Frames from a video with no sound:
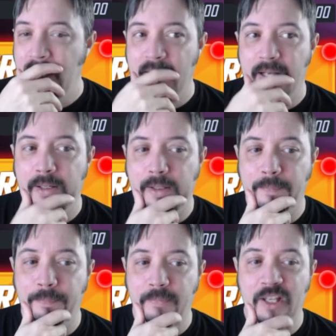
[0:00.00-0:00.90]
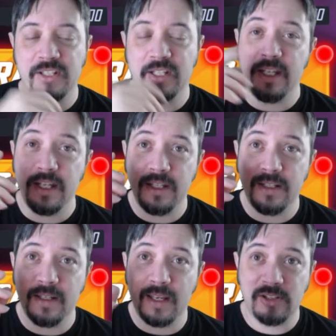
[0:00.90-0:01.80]
Like I said,
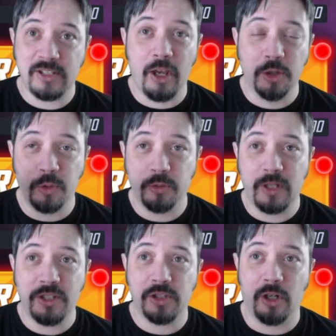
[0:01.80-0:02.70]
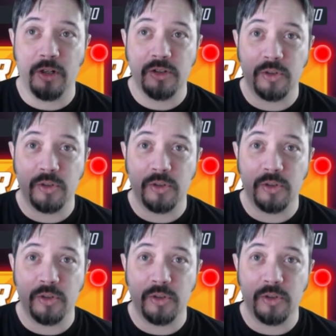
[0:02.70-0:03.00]
he excels with red stars,